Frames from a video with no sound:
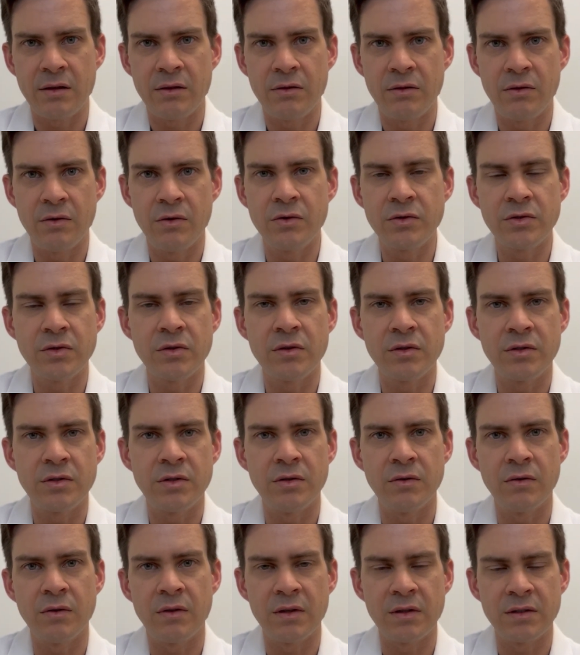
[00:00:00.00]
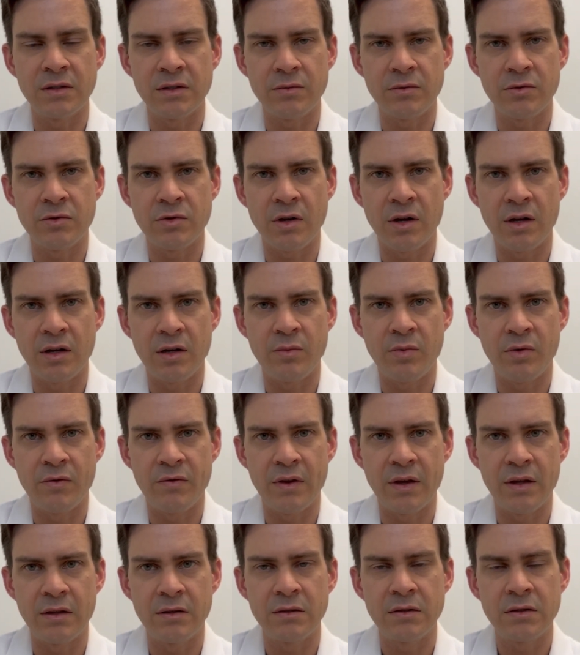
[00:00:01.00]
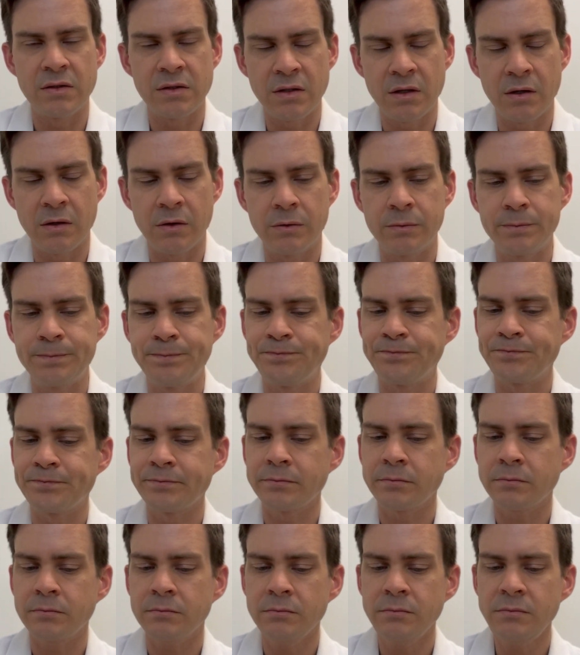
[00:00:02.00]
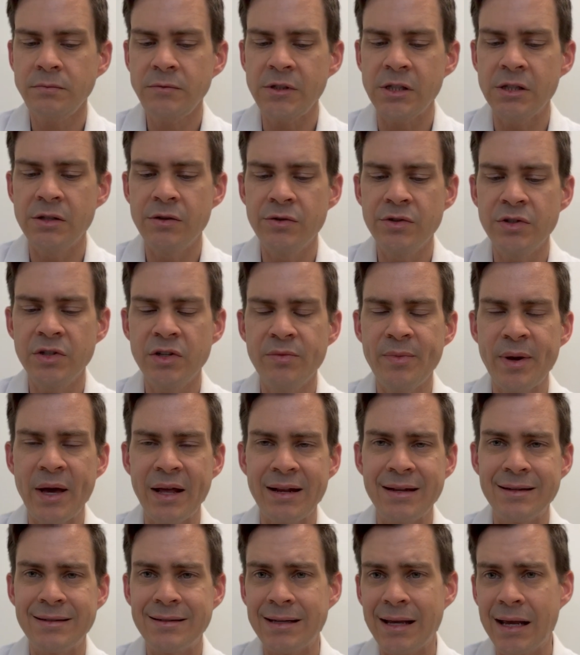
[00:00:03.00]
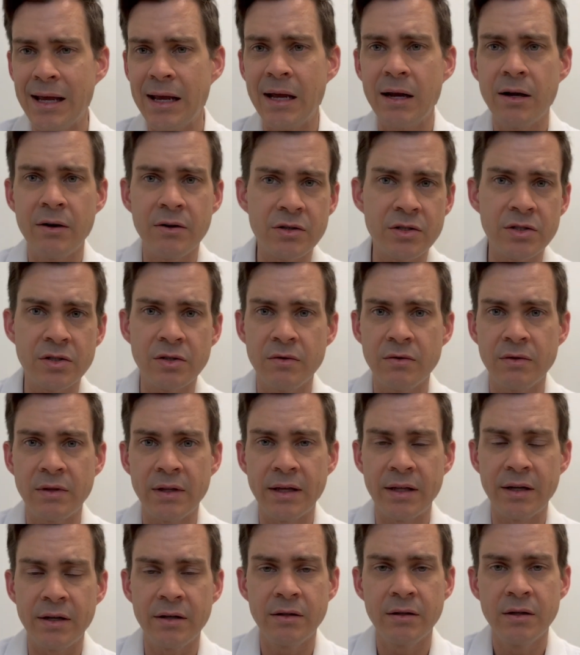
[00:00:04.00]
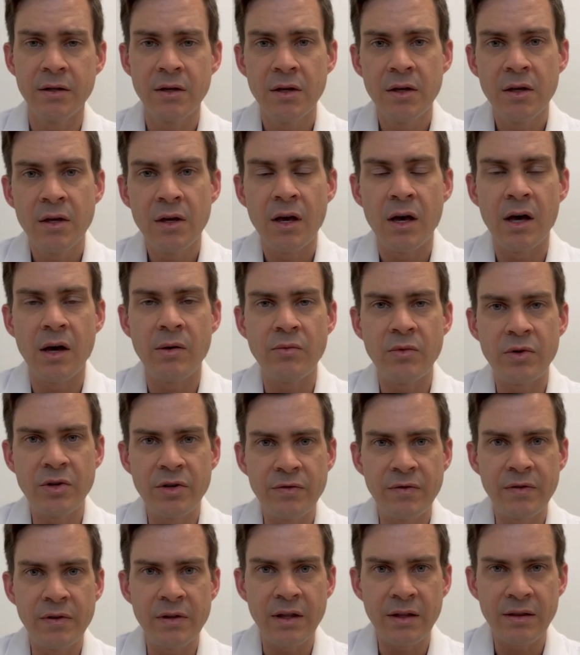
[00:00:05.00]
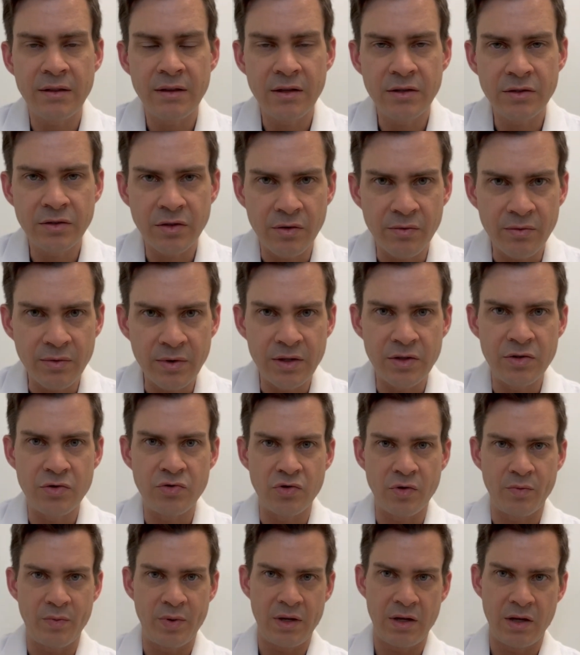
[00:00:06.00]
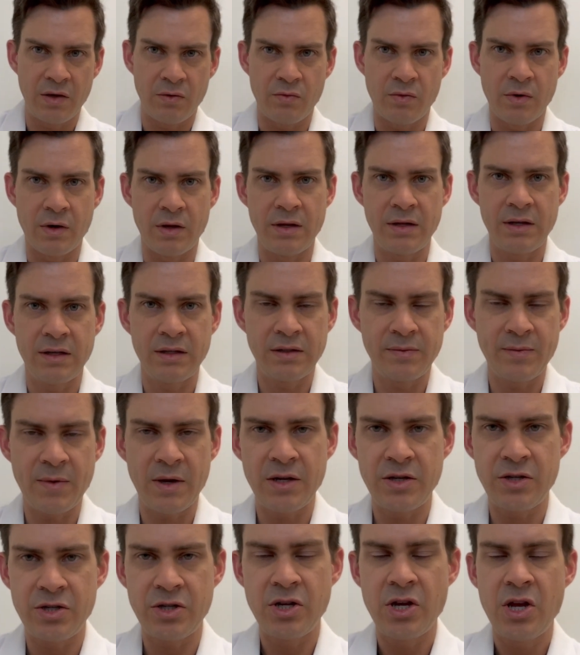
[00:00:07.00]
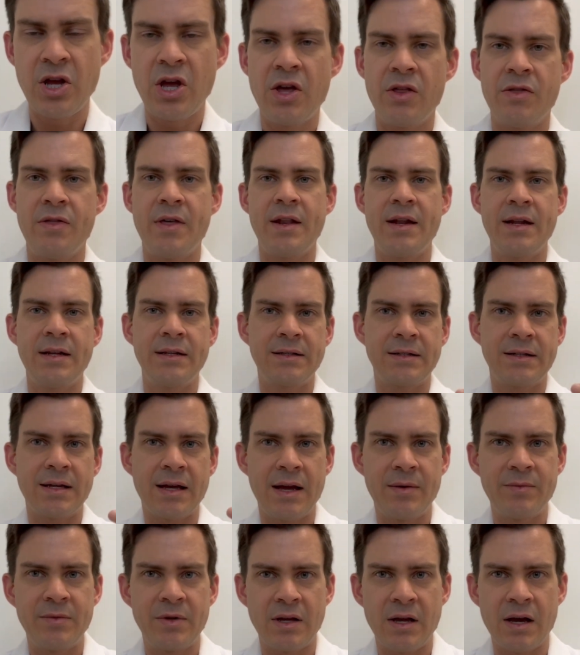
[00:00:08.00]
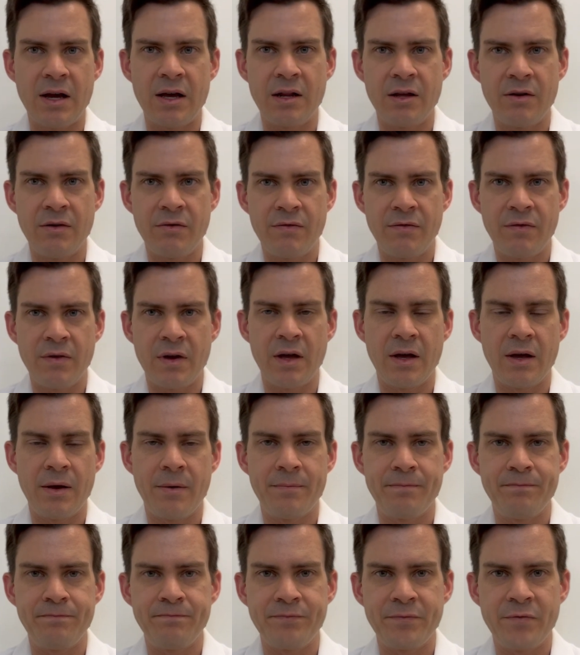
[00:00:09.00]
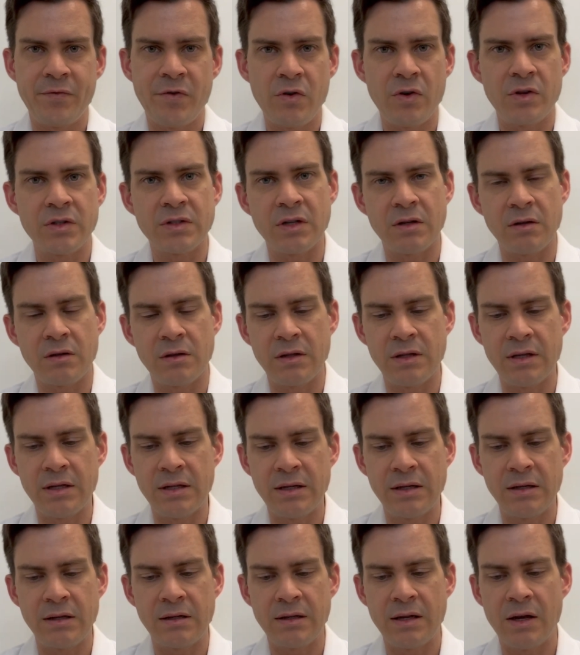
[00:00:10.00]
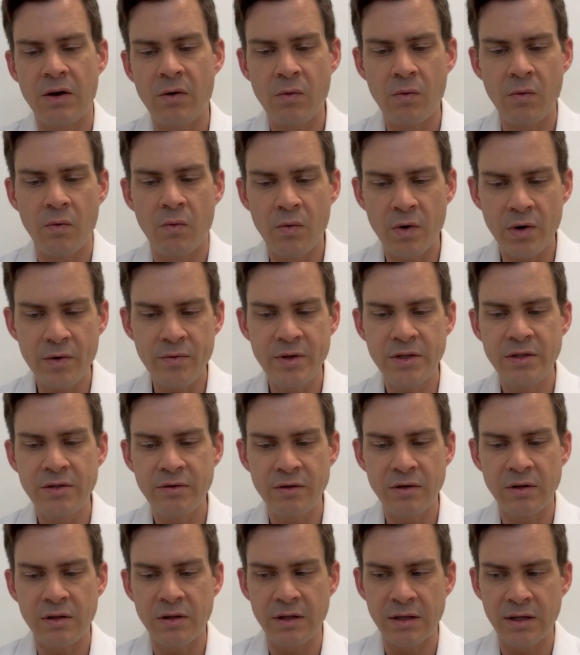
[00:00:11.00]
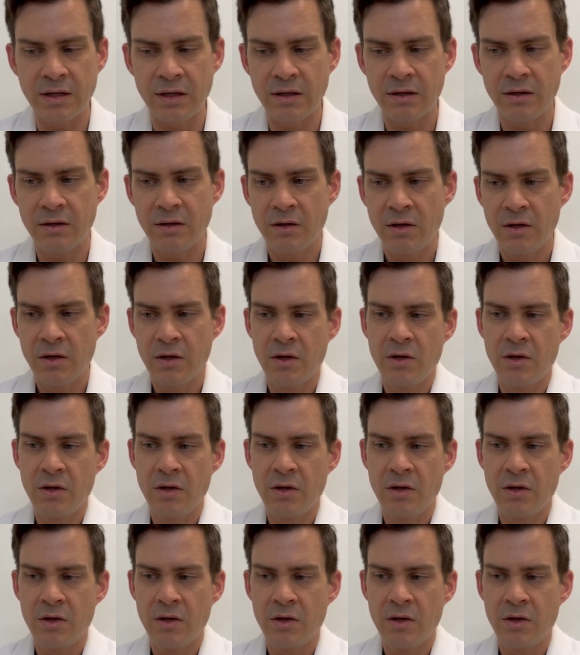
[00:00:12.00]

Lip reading: Those are the 2 things that we're trying to prevent. So usually about a day or so later, when you feel like things aren't really dripping and running as much, then it's time to kind of focus on cleaning. Now, what do we do to clean?